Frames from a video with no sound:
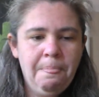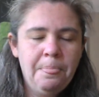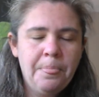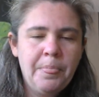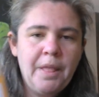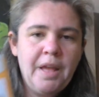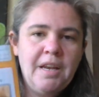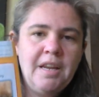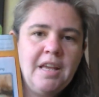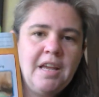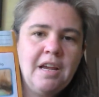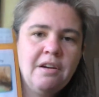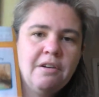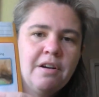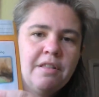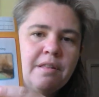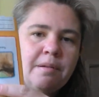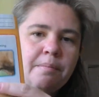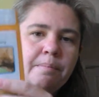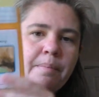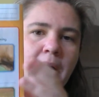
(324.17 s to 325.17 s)
And here
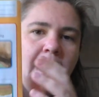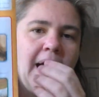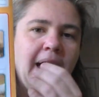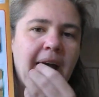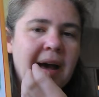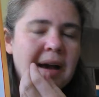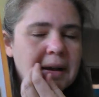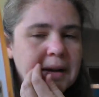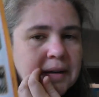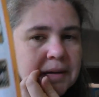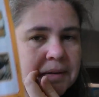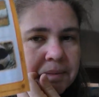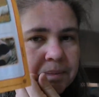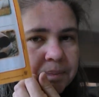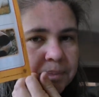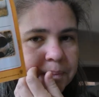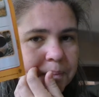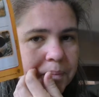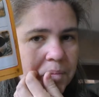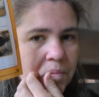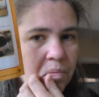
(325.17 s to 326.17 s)
on the back,
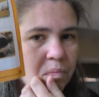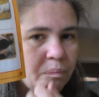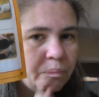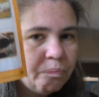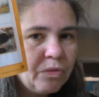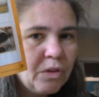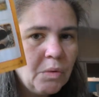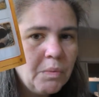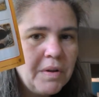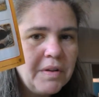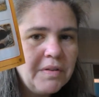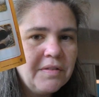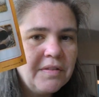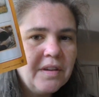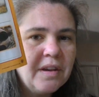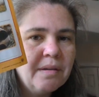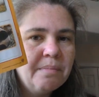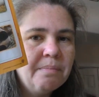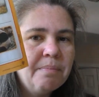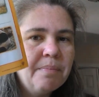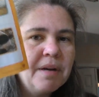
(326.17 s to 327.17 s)
we
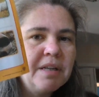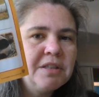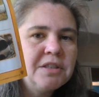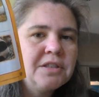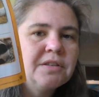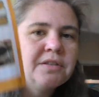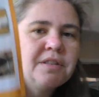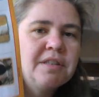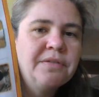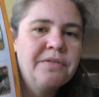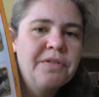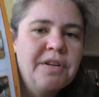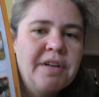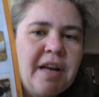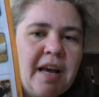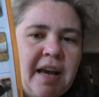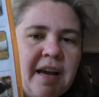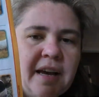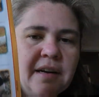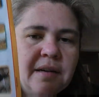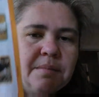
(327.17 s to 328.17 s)
see a bunch of different
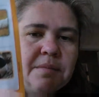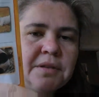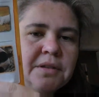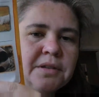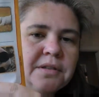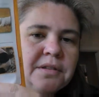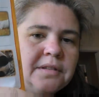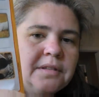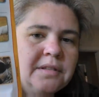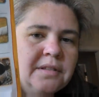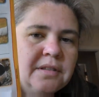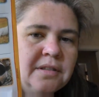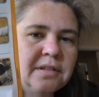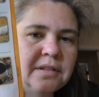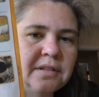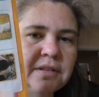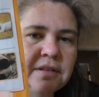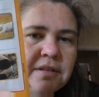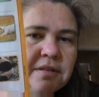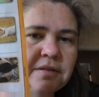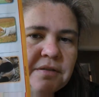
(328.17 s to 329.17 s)
animals,
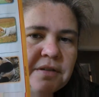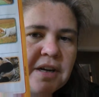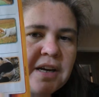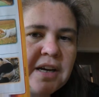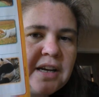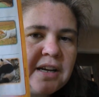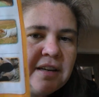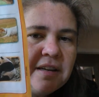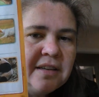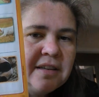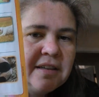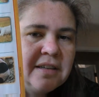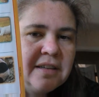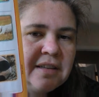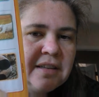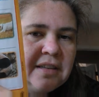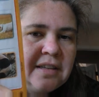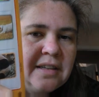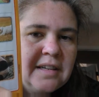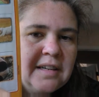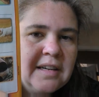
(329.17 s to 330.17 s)
right?
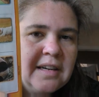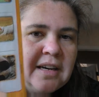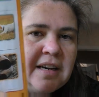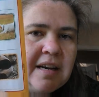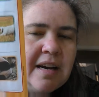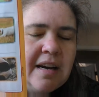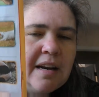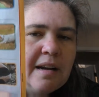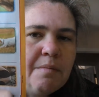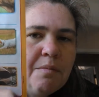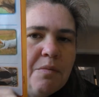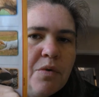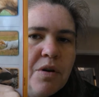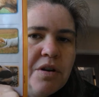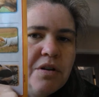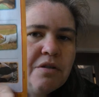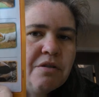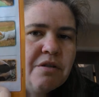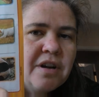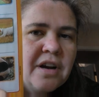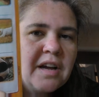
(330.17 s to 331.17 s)
And I'm
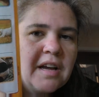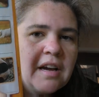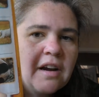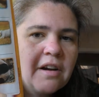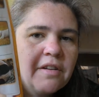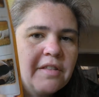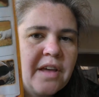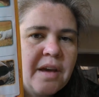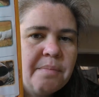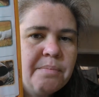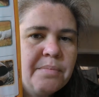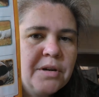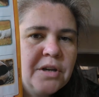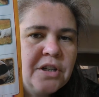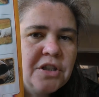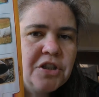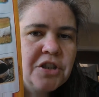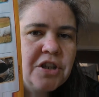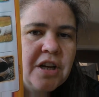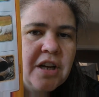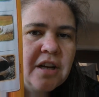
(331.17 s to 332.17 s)
wondering, are they
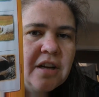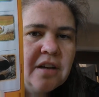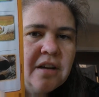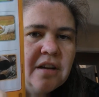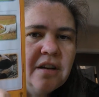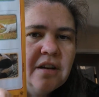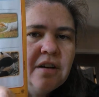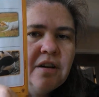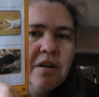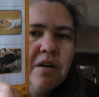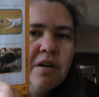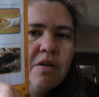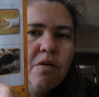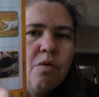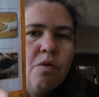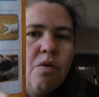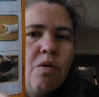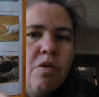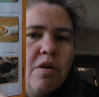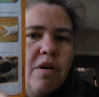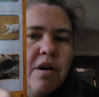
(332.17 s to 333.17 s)
pushing
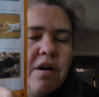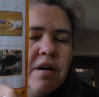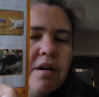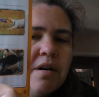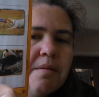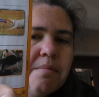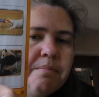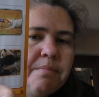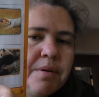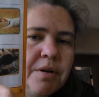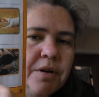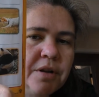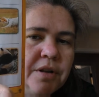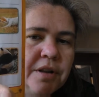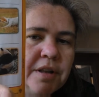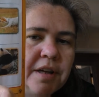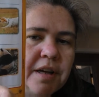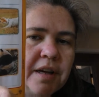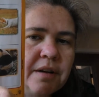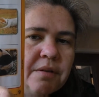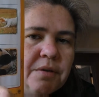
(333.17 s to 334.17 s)
or
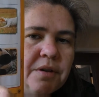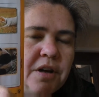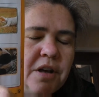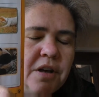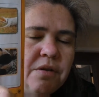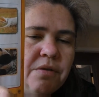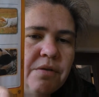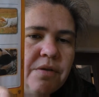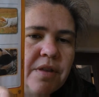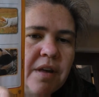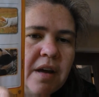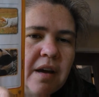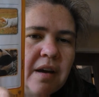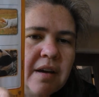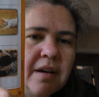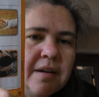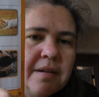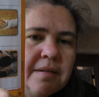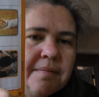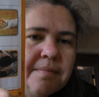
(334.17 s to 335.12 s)
pulling? What do you think?